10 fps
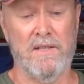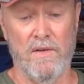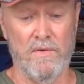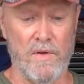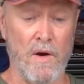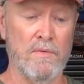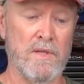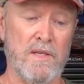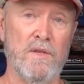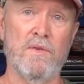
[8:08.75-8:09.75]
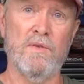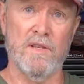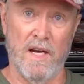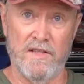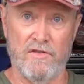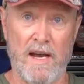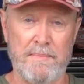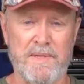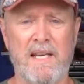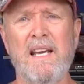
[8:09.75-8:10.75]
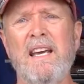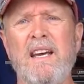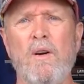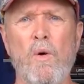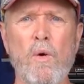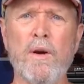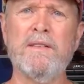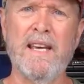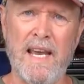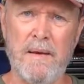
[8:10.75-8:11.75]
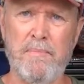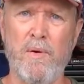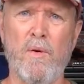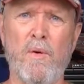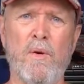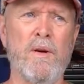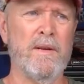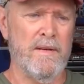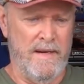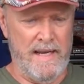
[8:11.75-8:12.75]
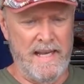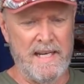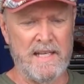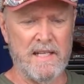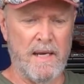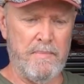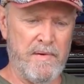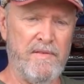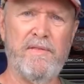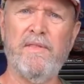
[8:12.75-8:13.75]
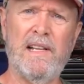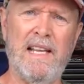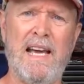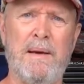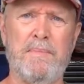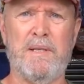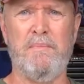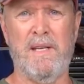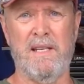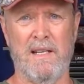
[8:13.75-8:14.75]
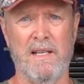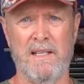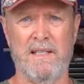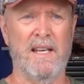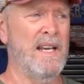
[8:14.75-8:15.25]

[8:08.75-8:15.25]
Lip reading: So don't use tie straps or tape or any type of clamps, because